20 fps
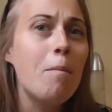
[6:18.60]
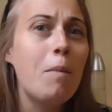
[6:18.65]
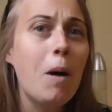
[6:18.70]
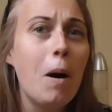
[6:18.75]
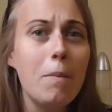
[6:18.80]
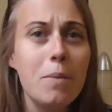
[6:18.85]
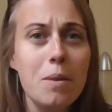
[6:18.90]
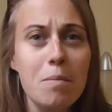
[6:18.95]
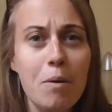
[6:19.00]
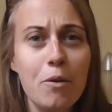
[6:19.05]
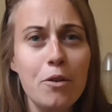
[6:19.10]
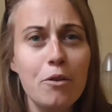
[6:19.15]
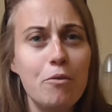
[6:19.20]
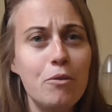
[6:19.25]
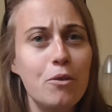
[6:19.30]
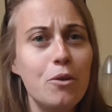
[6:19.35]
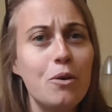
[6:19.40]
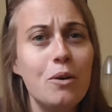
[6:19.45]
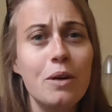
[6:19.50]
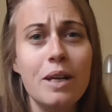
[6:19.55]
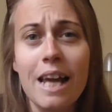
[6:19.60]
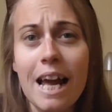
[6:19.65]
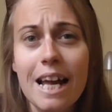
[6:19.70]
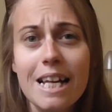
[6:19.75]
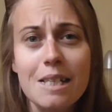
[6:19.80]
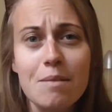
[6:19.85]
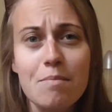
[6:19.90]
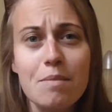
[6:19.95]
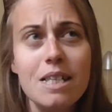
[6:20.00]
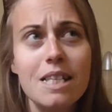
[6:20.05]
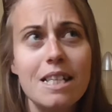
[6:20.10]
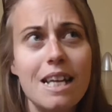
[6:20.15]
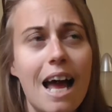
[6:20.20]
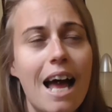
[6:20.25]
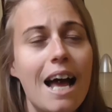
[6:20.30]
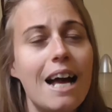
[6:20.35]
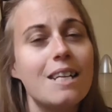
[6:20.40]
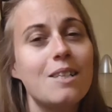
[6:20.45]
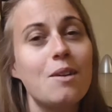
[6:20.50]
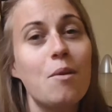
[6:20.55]
pop them on the floor, get some
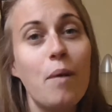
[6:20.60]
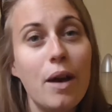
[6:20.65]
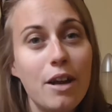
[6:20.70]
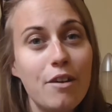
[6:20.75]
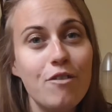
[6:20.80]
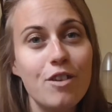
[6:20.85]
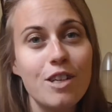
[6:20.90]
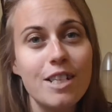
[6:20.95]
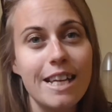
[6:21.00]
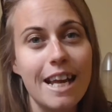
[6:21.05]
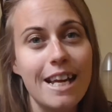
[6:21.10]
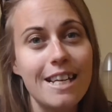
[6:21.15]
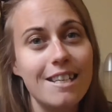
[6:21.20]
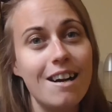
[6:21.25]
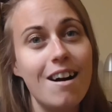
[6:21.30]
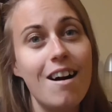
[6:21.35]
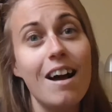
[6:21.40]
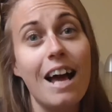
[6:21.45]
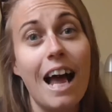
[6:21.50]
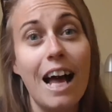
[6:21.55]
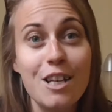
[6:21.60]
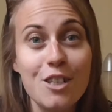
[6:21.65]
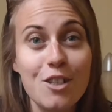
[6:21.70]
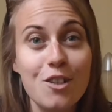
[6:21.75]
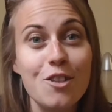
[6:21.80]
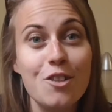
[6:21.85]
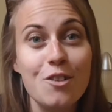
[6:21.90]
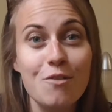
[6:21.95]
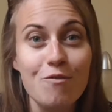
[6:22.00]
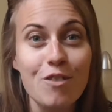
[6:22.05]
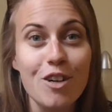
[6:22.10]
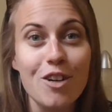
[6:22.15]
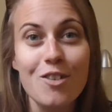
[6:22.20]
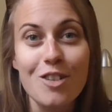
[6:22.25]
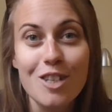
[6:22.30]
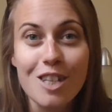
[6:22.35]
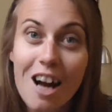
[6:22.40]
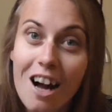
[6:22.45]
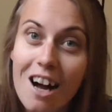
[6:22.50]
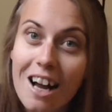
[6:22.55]
snacks, wait for it to get dark and do some real
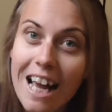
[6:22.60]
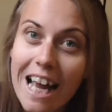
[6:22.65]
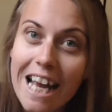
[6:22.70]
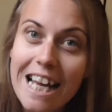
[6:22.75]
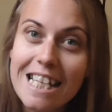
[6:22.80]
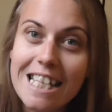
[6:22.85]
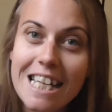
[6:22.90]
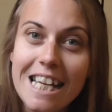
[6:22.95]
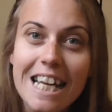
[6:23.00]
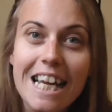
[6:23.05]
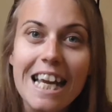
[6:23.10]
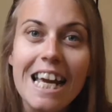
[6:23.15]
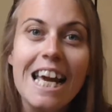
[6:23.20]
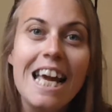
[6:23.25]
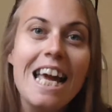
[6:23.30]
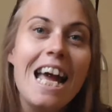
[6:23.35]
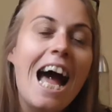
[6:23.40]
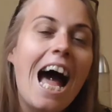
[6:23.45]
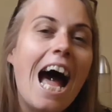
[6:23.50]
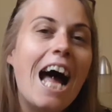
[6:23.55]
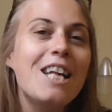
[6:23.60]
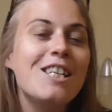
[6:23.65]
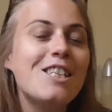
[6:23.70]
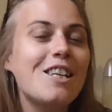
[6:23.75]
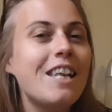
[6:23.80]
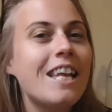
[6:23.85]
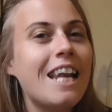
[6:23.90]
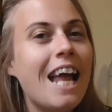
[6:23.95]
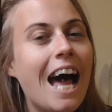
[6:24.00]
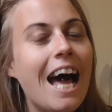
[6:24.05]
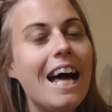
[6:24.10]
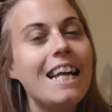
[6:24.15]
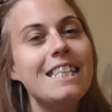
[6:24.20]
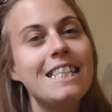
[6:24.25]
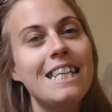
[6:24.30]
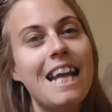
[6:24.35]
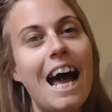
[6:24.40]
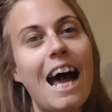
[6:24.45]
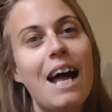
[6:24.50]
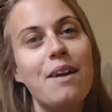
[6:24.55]
stargazing. And so then hand
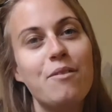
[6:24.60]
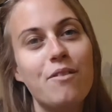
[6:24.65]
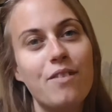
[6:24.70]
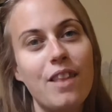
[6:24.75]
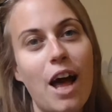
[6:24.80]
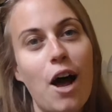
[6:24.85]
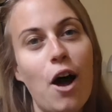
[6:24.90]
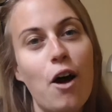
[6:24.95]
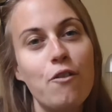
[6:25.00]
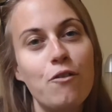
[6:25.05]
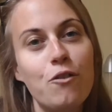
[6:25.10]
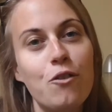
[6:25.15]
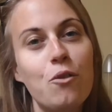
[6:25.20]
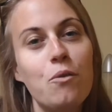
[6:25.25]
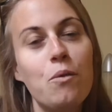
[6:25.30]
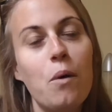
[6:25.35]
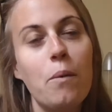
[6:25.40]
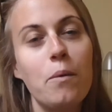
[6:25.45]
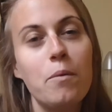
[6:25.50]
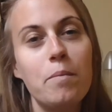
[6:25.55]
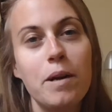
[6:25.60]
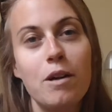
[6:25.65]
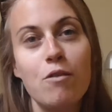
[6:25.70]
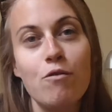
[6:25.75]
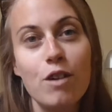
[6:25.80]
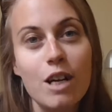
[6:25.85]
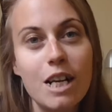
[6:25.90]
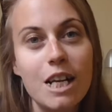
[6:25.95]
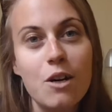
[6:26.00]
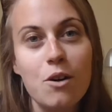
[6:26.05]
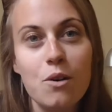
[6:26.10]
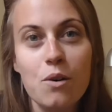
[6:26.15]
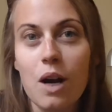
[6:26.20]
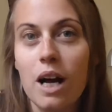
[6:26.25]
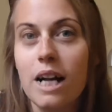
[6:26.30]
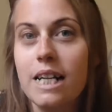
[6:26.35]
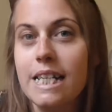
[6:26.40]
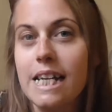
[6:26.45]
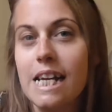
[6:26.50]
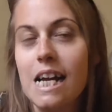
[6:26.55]
in hand with that, I thought what would be a really cool
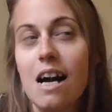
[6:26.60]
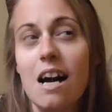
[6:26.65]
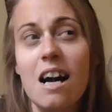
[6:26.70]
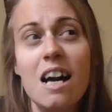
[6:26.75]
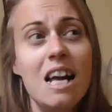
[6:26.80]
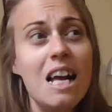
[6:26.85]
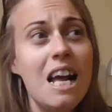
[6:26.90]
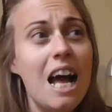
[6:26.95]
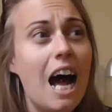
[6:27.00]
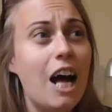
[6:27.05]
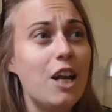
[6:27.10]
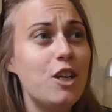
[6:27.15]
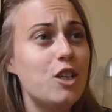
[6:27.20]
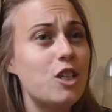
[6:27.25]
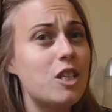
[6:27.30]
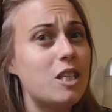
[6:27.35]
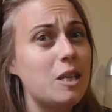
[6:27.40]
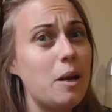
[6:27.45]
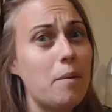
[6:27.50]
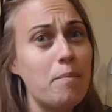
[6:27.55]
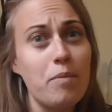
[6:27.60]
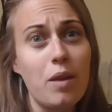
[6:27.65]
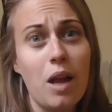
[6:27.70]
idea, and just,